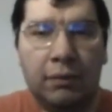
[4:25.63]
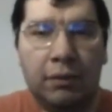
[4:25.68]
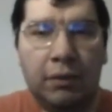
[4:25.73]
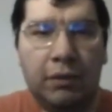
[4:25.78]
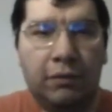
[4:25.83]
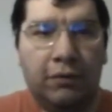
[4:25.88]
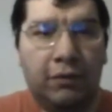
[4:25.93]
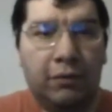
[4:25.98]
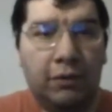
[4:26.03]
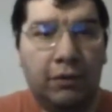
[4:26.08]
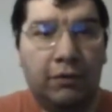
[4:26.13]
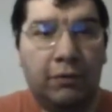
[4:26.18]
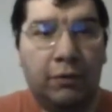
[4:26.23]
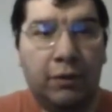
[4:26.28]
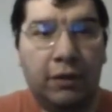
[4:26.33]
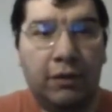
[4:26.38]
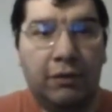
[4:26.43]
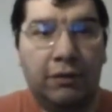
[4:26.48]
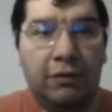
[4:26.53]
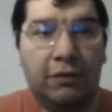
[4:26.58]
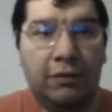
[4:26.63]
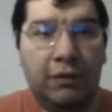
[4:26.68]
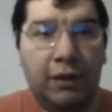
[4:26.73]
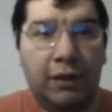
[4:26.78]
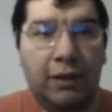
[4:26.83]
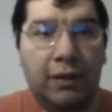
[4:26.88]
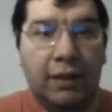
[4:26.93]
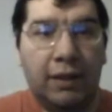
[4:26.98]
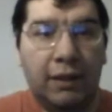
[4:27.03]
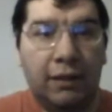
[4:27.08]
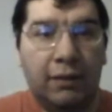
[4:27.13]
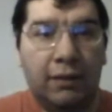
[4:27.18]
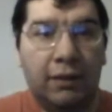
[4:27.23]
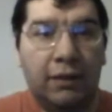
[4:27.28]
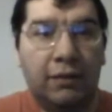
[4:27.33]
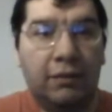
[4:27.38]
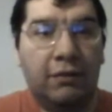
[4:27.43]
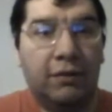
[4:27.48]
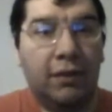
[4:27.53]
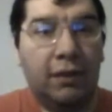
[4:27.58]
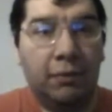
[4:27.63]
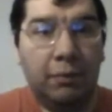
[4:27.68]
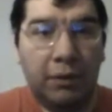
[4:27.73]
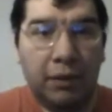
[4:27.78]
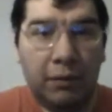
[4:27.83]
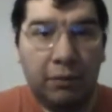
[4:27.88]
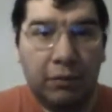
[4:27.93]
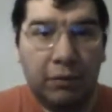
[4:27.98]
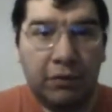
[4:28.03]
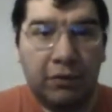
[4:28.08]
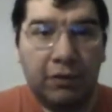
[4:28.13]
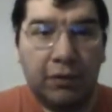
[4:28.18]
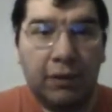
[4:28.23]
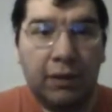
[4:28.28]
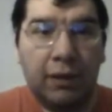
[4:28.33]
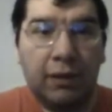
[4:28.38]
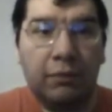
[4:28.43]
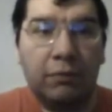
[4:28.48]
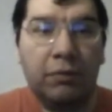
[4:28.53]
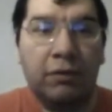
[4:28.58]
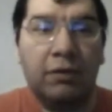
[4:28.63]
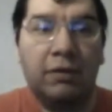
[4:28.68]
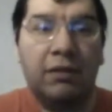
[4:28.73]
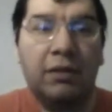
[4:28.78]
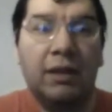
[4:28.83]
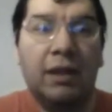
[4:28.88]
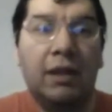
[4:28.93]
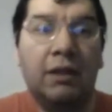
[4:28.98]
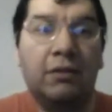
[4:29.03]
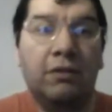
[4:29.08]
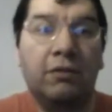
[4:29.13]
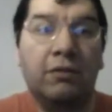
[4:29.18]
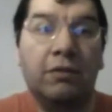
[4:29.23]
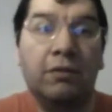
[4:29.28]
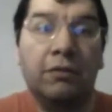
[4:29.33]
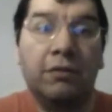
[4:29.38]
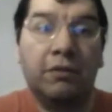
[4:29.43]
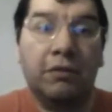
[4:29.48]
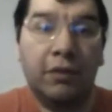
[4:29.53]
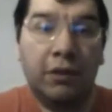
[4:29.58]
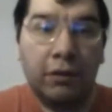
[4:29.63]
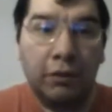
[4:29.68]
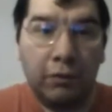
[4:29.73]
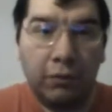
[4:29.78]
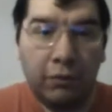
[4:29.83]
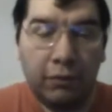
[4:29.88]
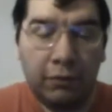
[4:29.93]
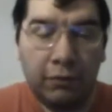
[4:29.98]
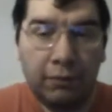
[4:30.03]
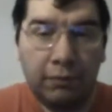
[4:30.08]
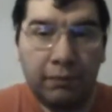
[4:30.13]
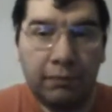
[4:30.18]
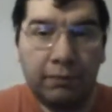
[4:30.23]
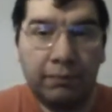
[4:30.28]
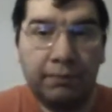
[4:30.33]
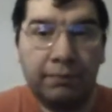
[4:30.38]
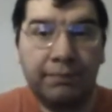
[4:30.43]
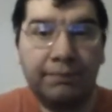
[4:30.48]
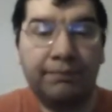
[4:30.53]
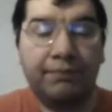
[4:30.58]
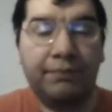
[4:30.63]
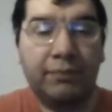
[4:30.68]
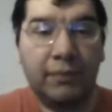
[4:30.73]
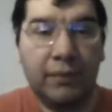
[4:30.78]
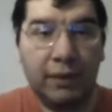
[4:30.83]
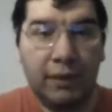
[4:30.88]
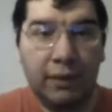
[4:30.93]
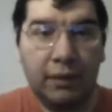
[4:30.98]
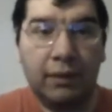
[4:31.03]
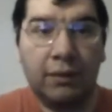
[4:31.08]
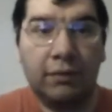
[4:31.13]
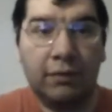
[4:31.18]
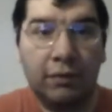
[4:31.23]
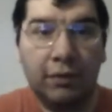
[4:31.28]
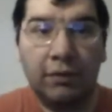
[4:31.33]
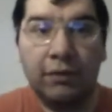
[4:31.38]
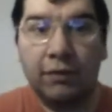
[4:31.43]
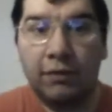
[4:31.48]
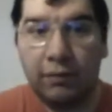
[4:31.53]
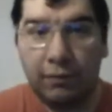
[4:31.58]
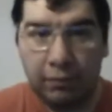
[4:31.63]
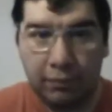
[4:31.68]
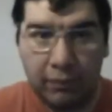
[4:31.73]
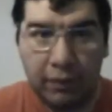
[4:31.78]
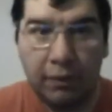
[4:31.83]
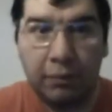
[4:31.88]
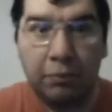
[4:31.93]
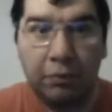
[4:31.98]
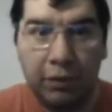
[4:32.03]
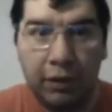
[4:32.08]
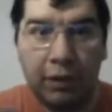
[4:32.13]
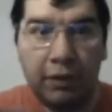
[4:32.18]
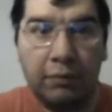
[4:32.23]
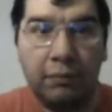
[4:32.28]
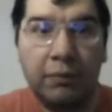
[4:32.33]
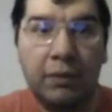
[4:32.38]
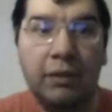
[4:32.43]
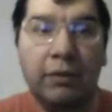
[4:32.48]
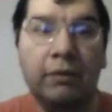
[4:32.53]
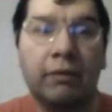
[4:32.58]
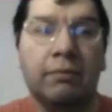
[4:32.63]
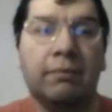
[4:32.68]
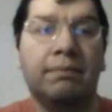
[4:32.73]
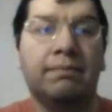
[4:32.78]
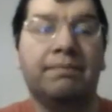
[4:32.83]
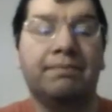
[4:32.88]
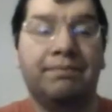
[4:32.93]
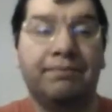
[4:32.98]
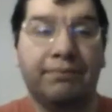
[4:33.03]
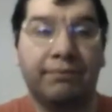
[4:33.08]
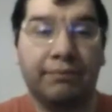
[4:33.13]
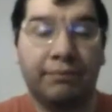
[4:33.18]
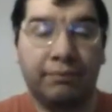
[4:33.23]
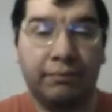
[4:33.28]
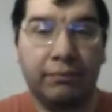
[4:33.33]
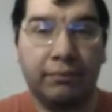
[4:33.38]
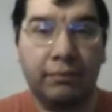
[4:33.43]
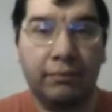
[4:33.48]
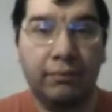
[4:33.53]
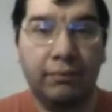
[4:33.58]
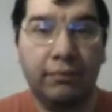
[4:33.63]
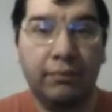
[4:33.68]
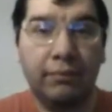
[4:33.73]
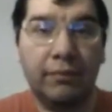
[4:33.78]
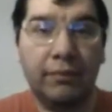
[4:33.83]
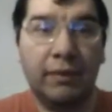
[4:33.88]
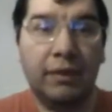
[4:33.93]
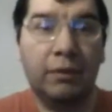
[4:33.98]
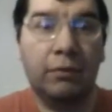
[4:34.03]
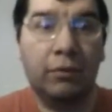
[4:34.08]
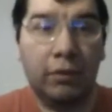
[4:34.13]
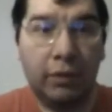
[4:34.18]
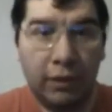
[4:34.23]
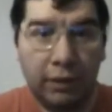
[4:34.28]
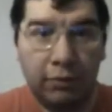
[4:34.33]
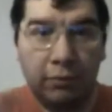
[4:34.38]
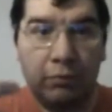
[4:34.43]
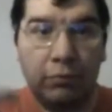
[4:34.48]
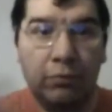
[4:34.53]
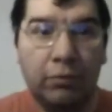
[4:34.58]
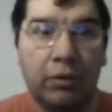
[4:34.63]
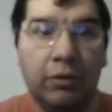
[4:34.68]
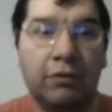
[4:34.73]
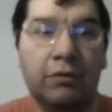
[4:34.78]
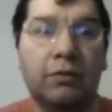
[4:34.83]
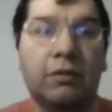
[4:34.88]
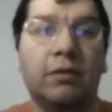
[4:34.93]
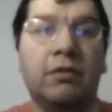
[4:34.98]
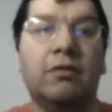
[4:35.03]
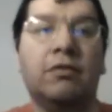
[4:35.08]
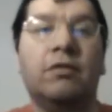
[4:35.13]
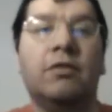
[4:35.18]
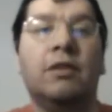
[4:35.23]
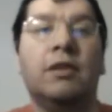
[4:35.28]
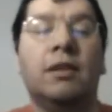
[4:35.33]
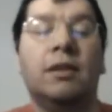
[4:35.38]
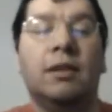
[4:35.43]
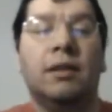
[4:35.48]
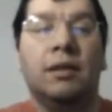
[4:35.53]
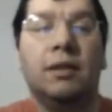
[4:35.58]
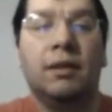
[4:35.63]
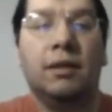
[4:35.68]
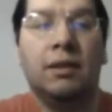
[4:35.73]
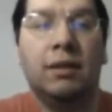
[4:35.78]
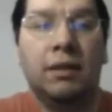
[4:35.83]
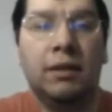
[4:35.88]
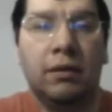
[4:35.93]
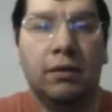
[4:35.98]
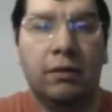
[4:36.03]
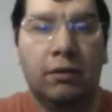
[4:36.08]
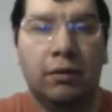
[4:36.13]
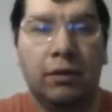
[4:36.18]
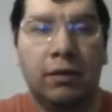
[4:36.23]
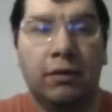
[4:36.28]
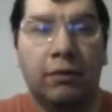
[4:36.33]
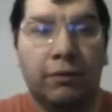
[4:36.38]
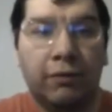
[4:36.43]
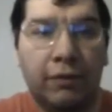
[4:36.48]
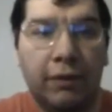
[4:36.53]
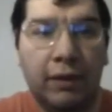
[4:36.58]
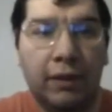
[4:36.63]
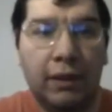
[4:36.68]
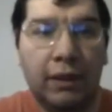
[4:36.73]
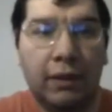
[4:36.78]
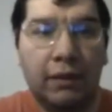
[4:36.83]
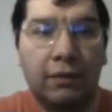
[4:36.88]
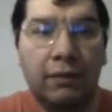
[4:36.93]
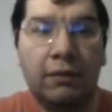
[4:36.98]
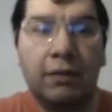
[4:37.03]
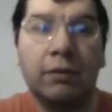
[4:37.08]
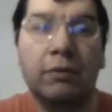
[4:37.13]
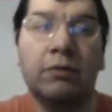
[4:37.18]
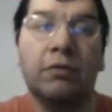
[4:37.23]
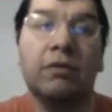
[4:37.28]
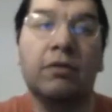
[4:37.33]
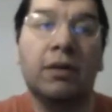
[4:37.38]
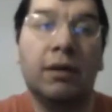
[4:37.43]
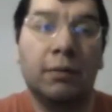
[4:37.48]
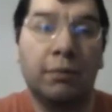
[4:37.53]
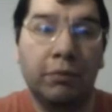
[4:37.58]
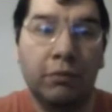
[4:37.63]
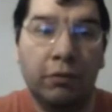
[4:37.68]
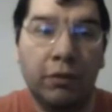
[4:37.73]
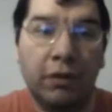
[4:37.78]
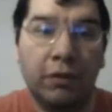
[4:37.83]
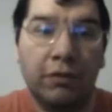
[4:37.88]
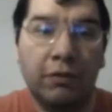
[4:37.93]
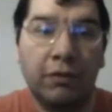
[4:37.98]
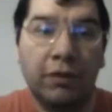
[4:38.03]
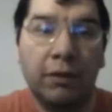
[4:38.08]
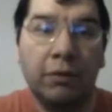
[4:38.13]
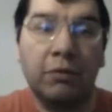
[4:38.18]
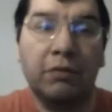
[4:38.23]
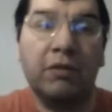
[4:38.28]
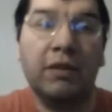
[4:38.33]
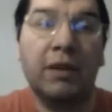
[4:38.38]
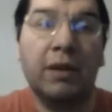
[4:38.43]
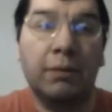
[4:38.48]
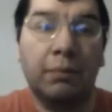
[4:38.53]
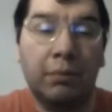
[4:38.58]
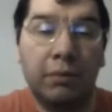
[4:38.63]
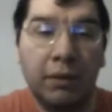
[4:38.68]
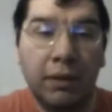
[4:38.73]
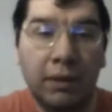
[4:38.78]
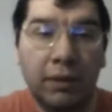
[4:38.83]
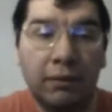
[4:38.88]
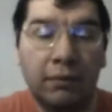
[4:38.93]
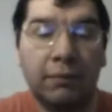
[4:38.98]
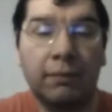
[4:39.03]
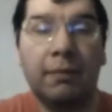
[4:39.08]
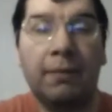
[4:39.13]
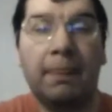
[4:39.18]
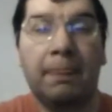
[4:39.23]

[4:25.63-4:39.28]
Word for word: But also, it's great to see that he's teaming up once again with the Agents of S.H.I.E.L.D. You know, since they brought him here, working in Washington, D.C., only to find out that there was an operation that was happening.